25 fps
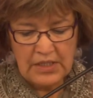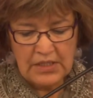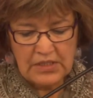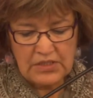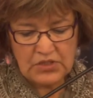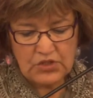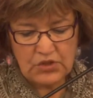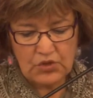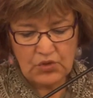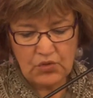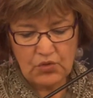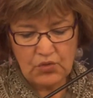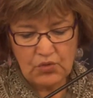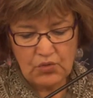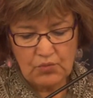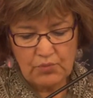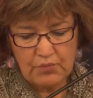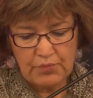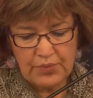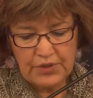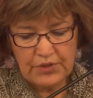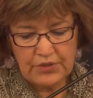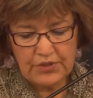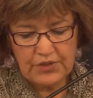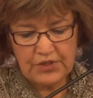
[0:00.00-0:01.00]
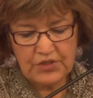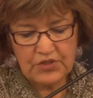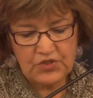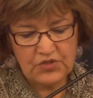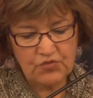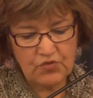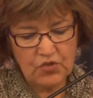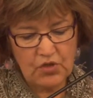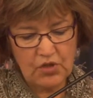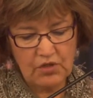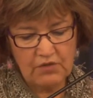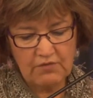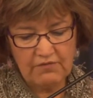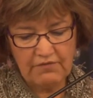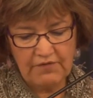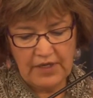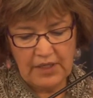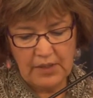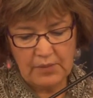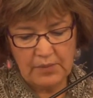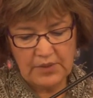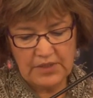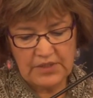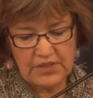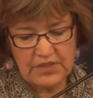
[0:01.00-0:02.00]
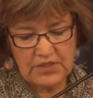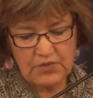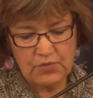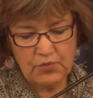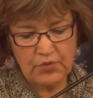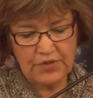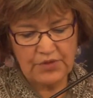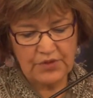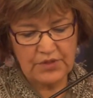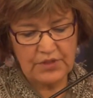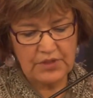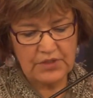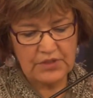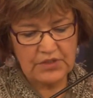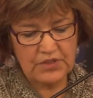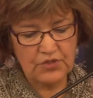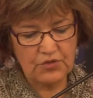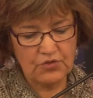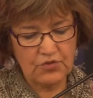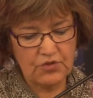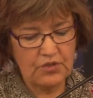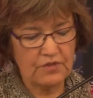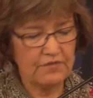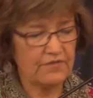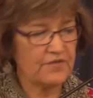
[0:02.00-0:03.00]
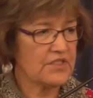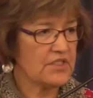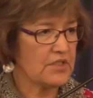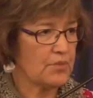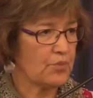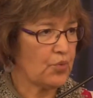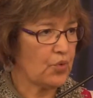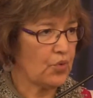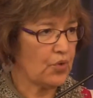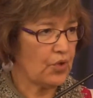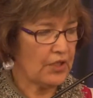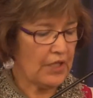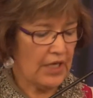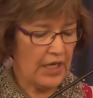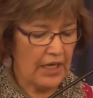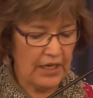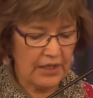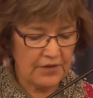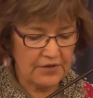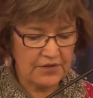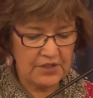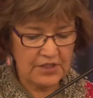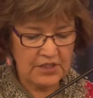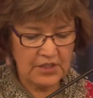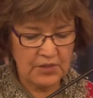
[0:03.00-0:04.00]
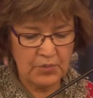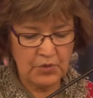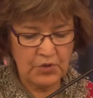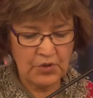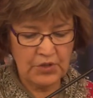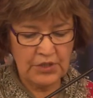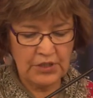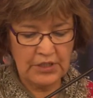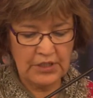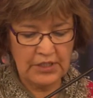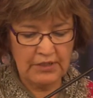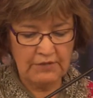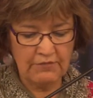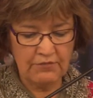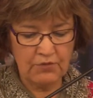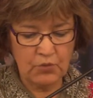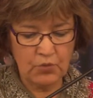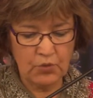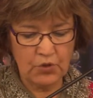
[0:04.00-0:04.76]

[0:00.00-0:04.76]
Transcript: So building strong families with a circle of support at the community level,